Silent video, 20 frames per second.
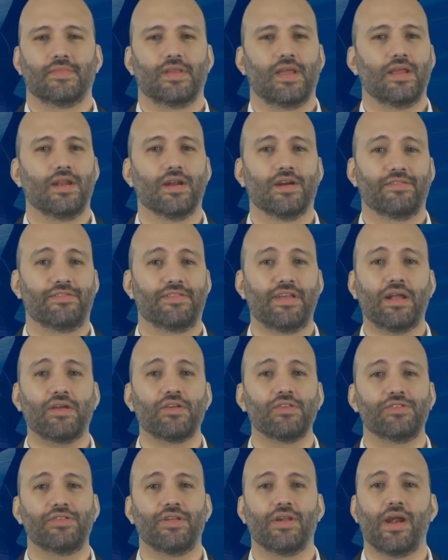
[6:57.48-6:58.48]
In our
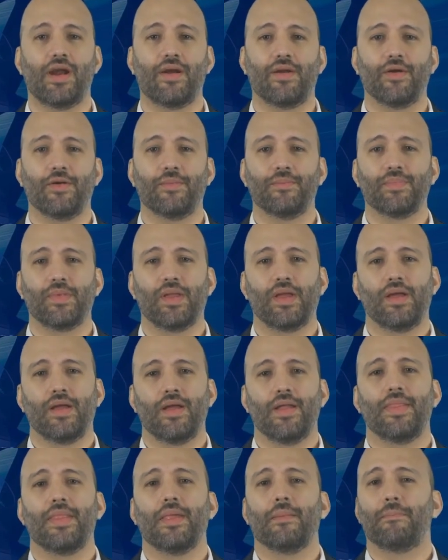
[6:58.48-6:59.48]
second scenario,
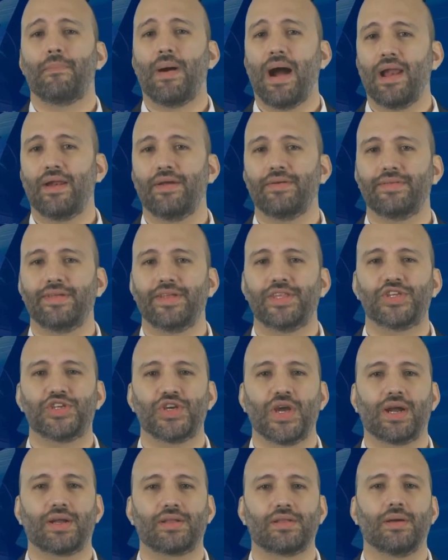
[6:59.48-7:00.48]
the pilot did
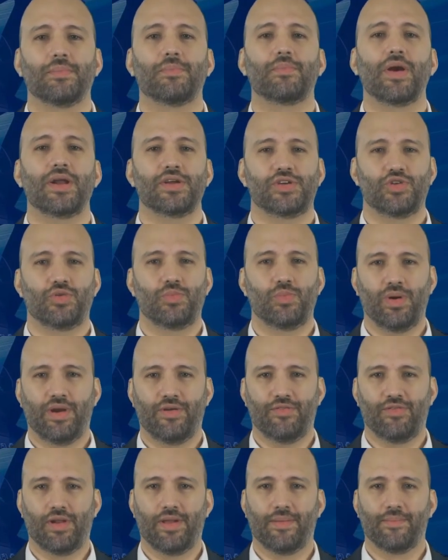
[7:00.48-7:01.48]
check the pressure
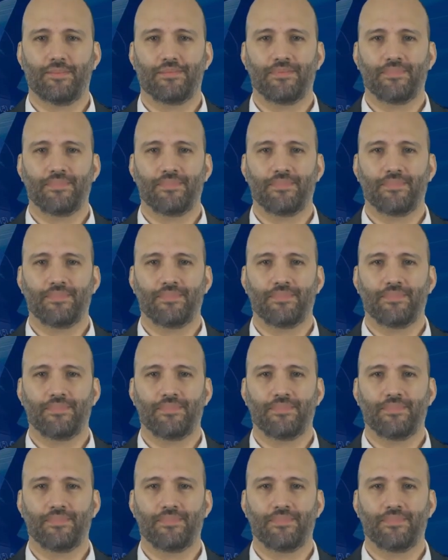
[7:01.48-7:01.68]
briefly,